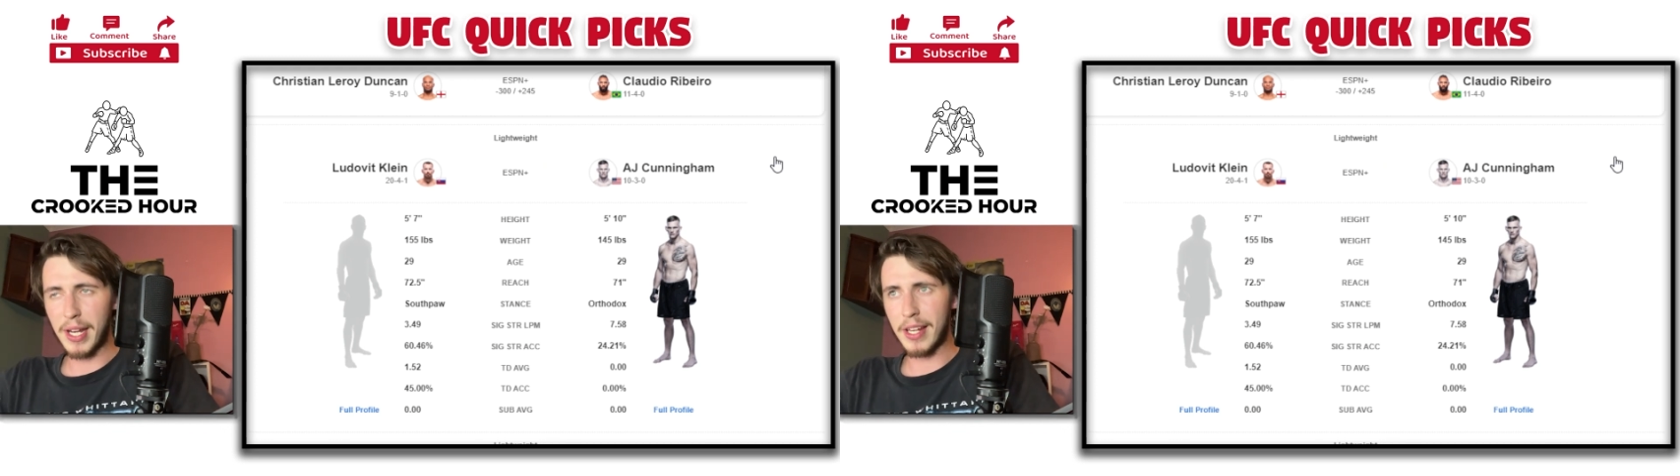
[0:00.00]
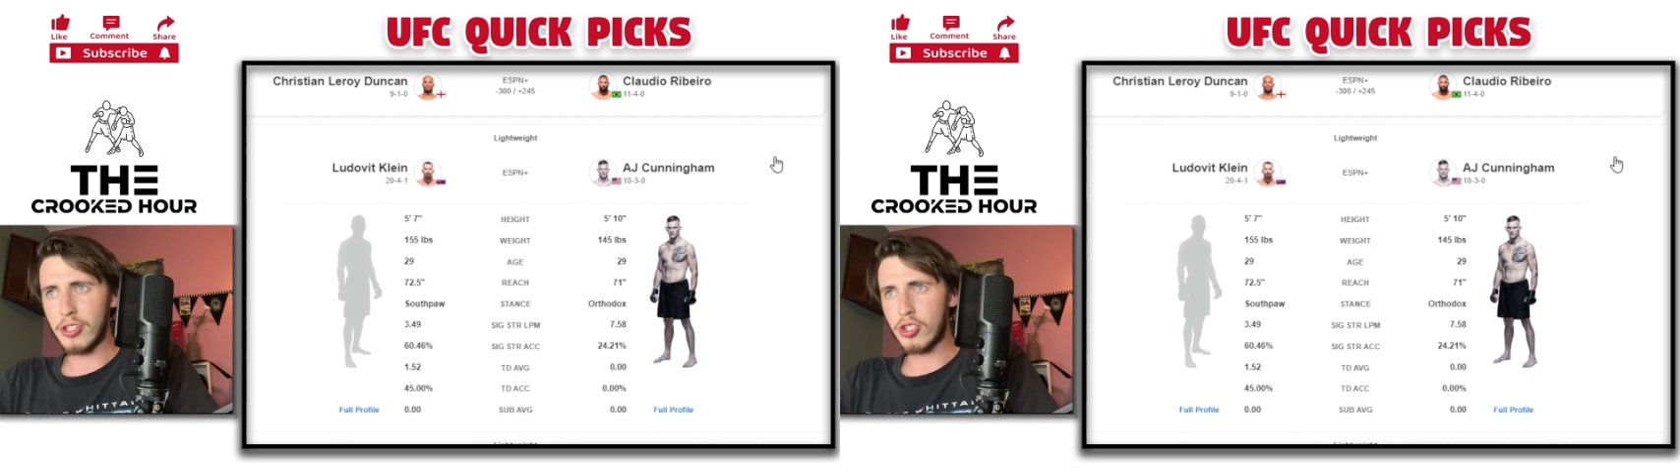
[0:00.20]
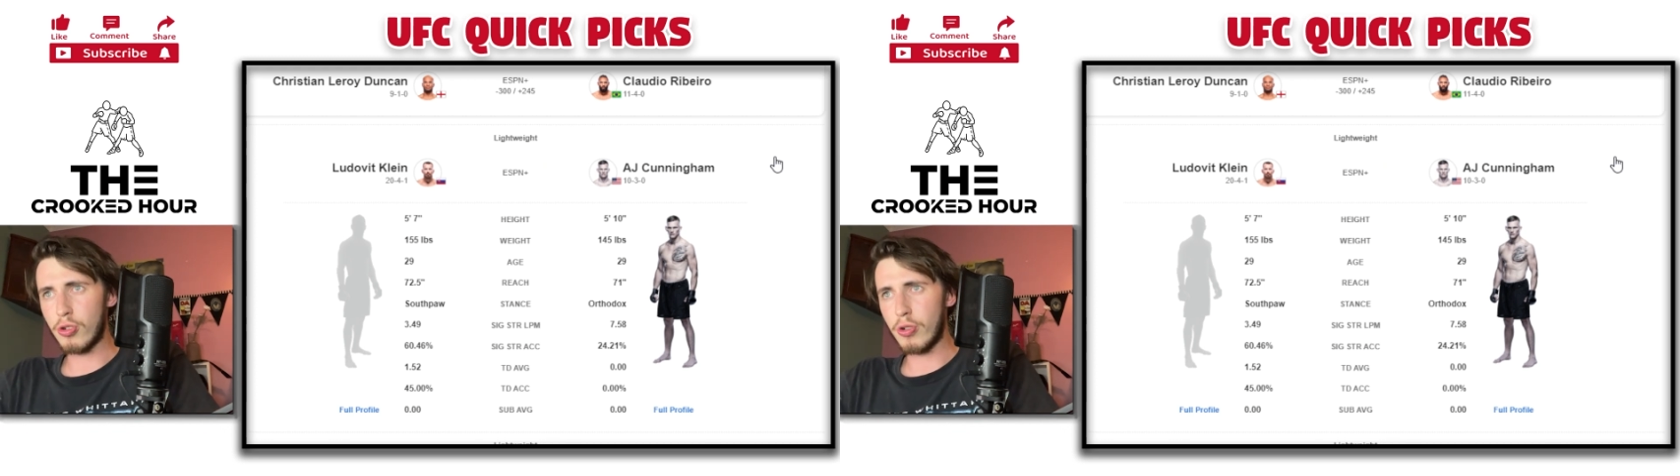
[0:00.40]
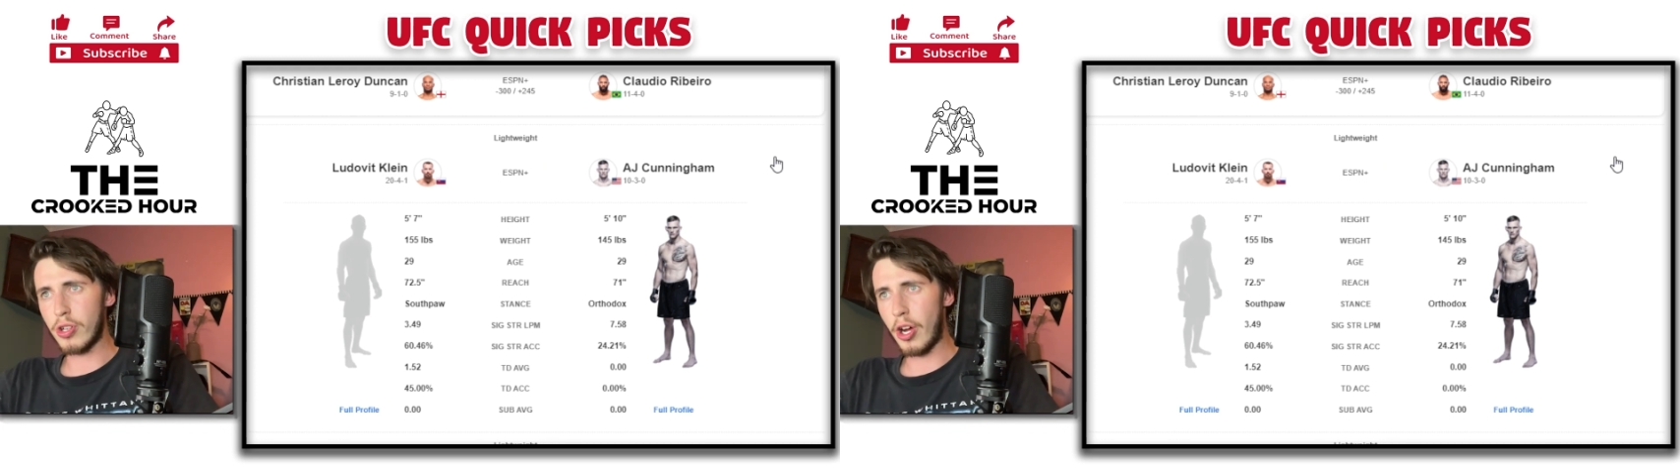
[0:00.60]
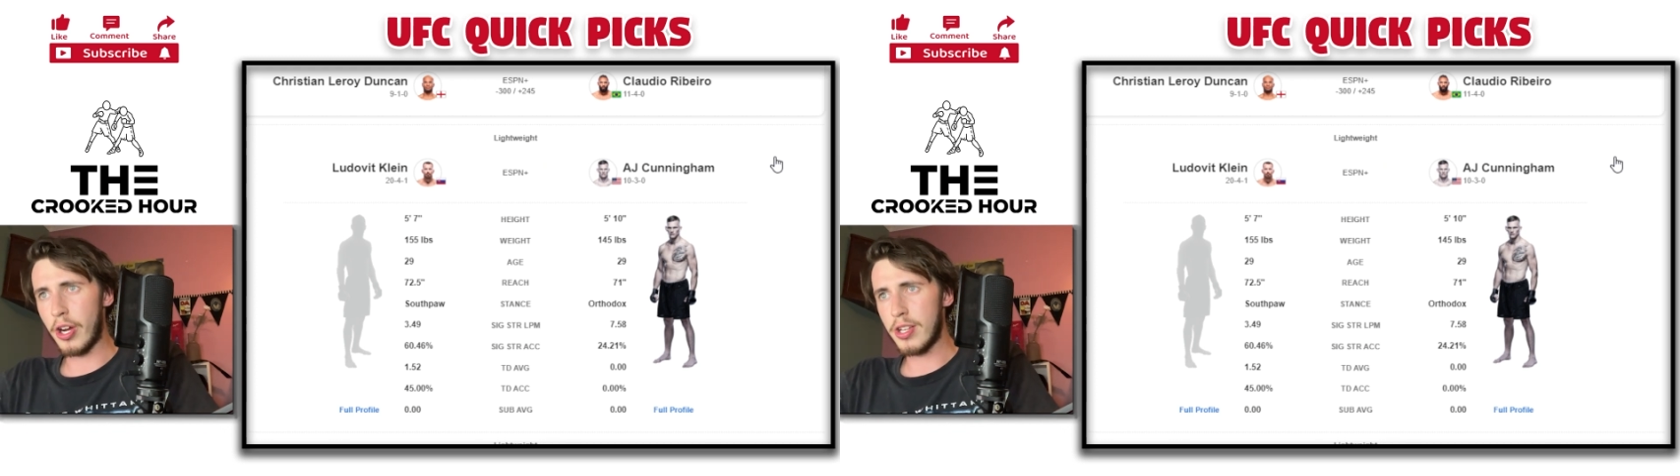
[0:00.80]
in short
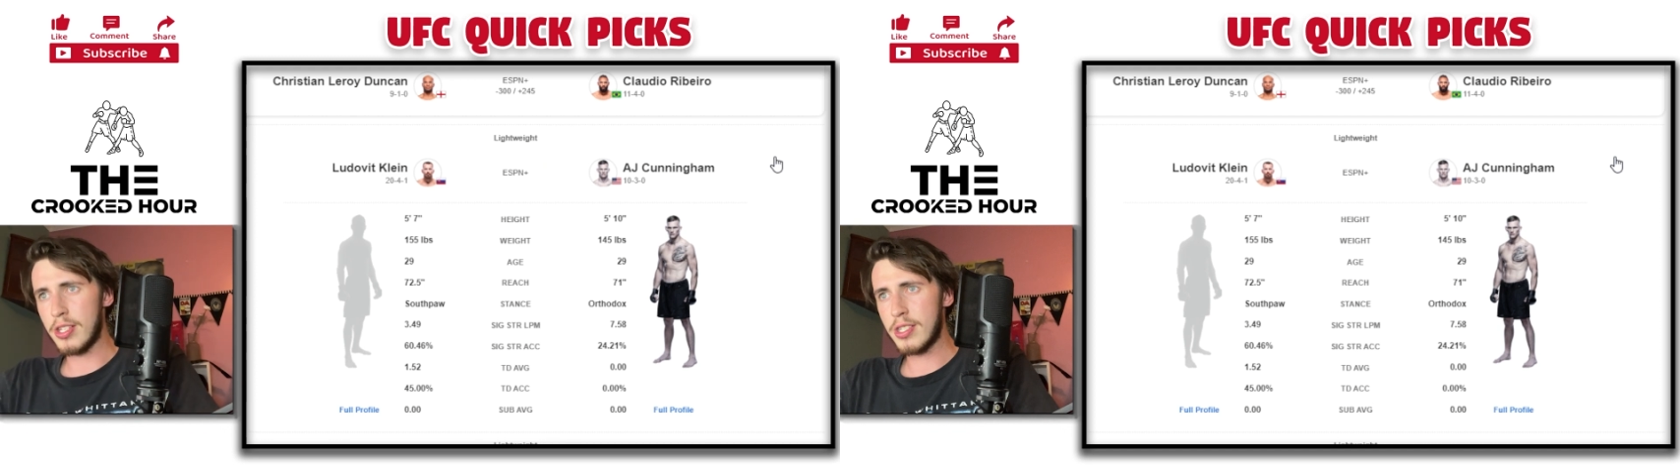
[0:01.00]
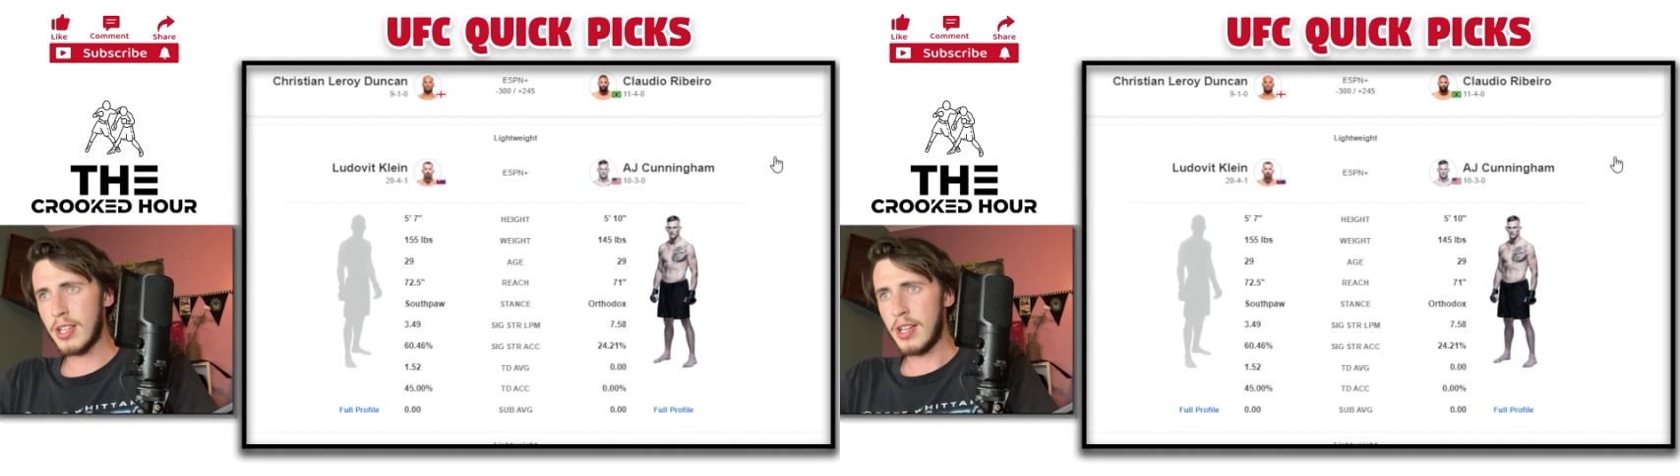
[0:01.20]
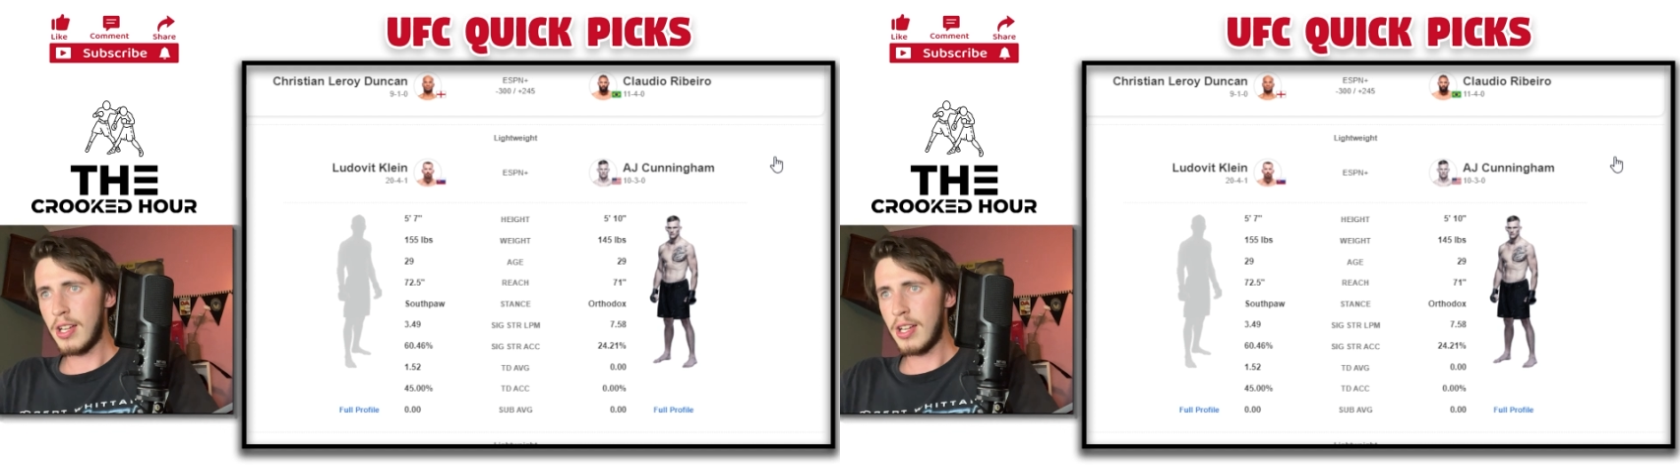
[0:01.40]
notice.